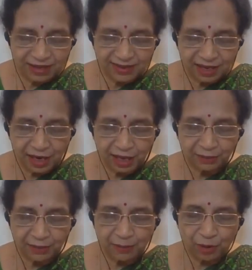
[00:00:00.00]
this
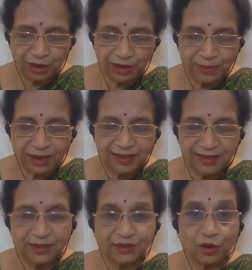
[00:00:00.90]
anatma body mind
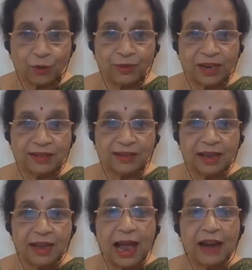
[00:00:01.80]
sense complex.
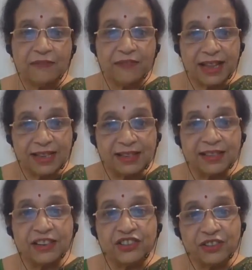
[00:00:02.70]
And when
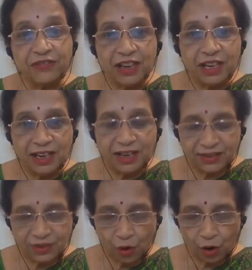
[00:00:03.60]
such a feeling
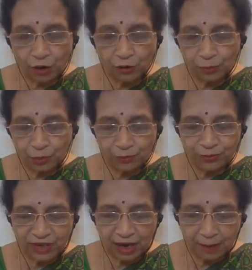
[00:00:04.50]
is got,
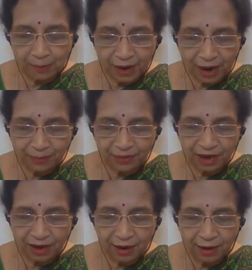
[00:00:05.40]
pumsaha
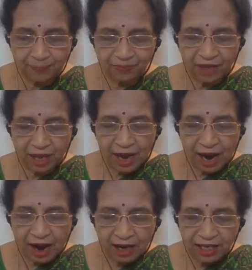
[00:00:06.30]
praptaha,
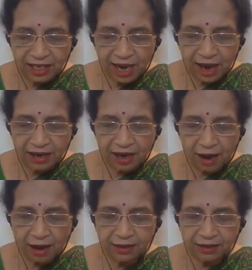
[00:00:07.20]

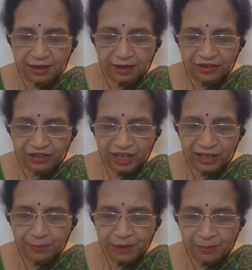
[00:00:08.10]
agnyanat
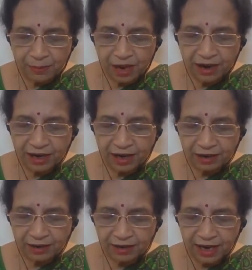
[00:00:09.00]
janma
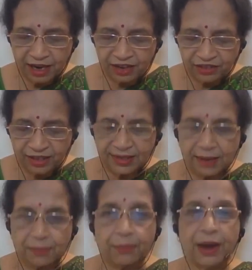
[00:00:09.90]
marana klesha
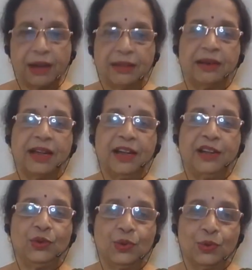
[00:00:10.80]
sampata
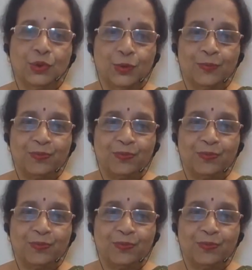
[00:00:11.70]
hetuhu.